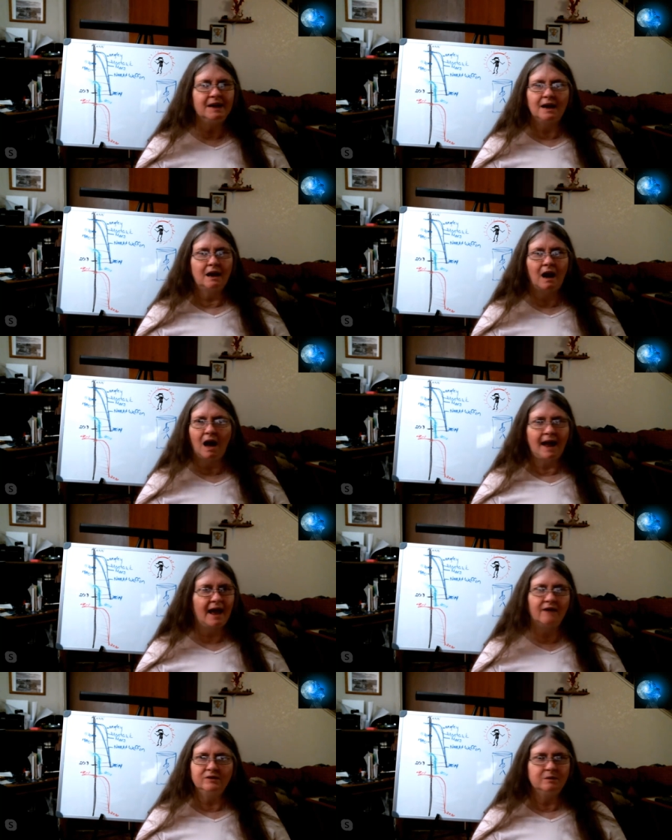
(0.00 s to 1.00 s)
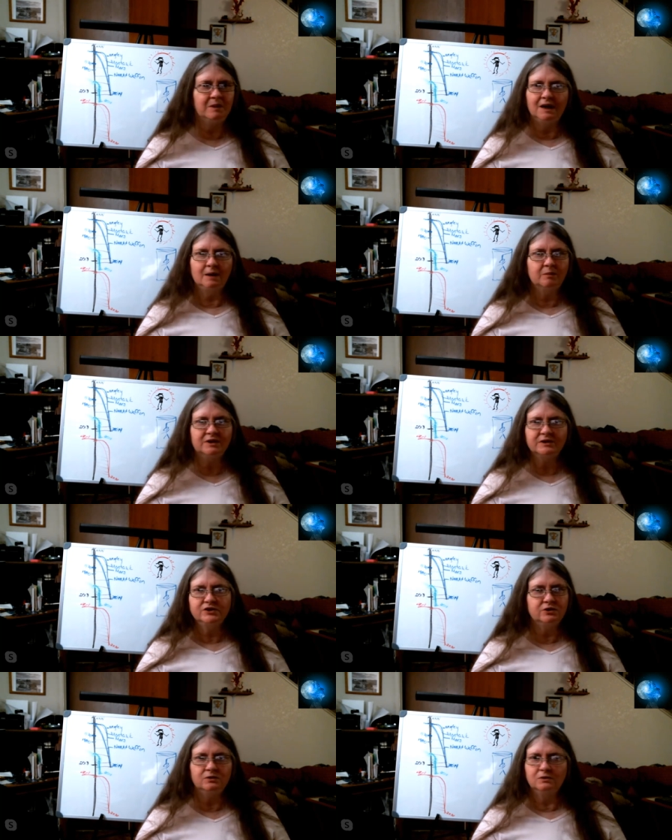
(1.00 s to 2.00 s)
I haven't
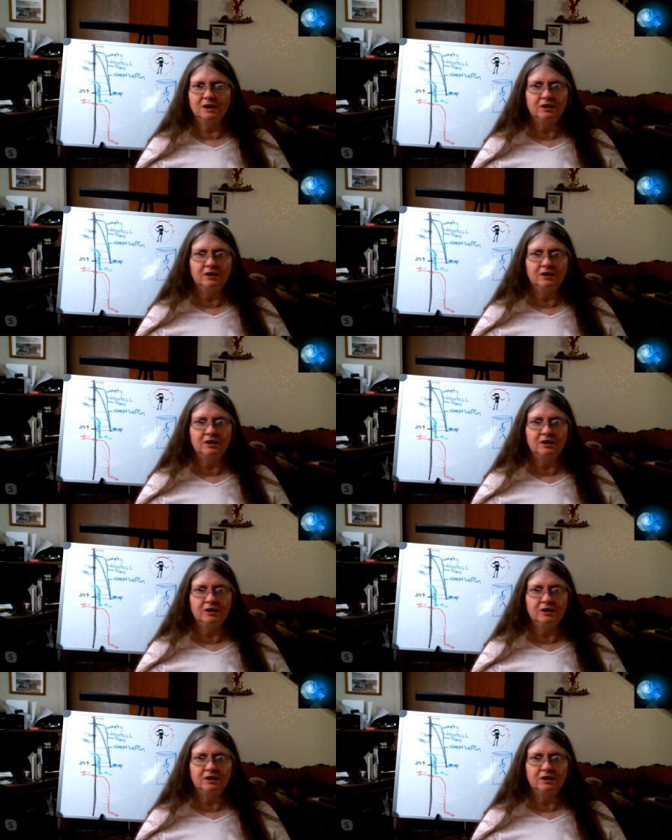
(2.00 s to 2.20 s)
been able